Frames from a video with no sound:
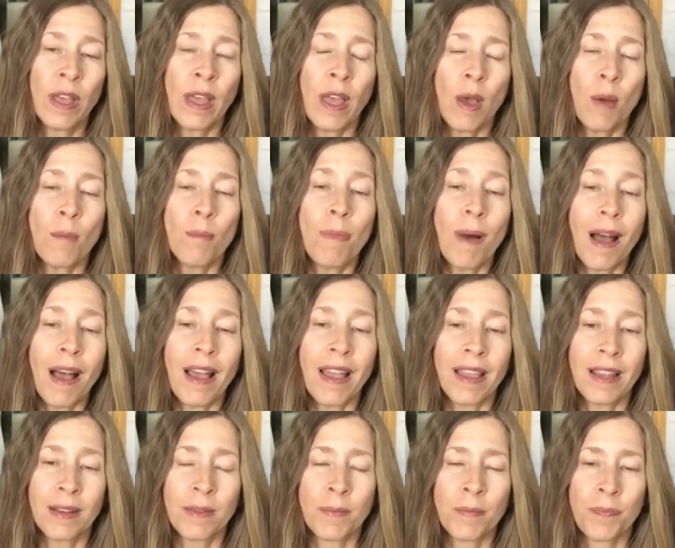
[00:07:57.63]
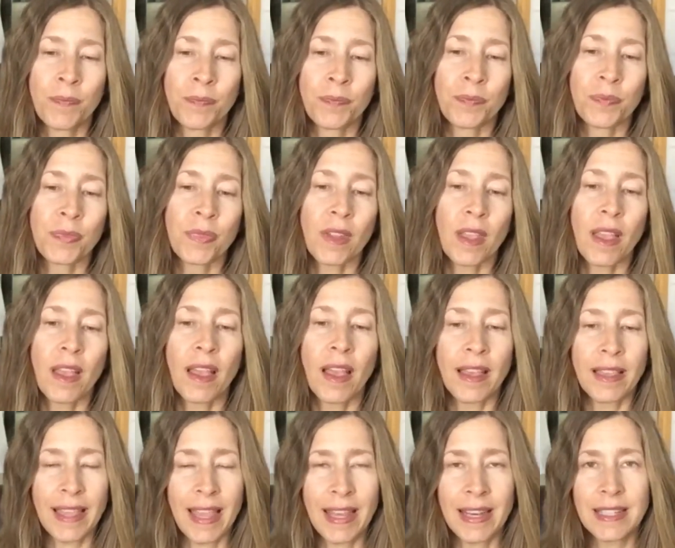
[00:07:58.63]
but
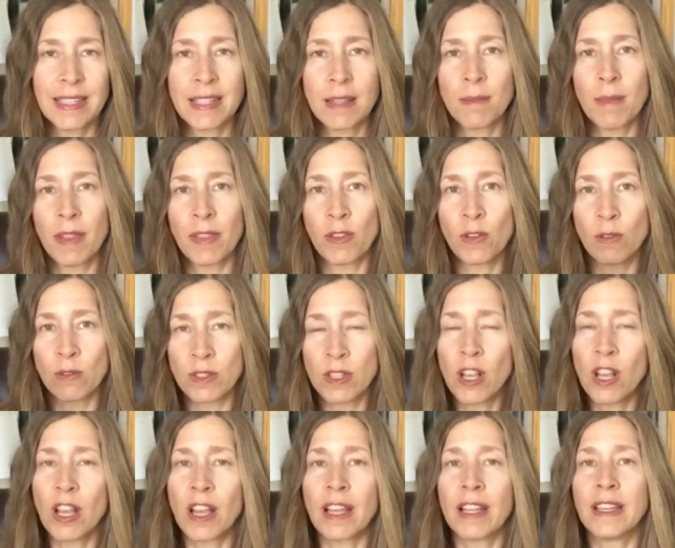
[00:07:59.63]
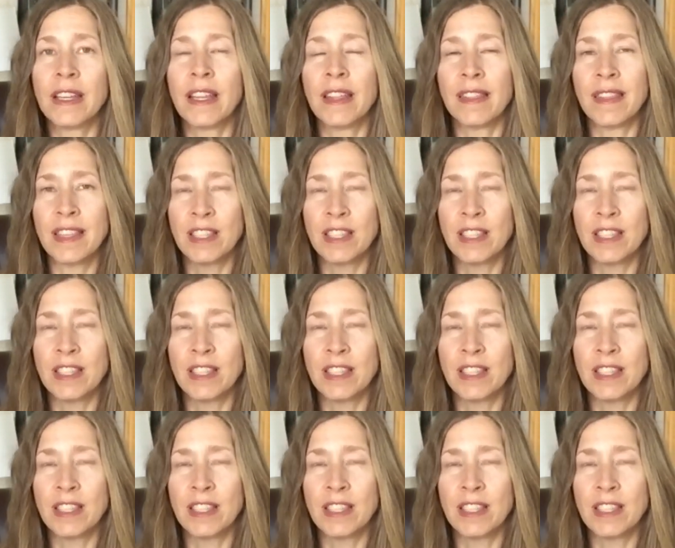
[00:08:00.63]
again, as the month goes on, this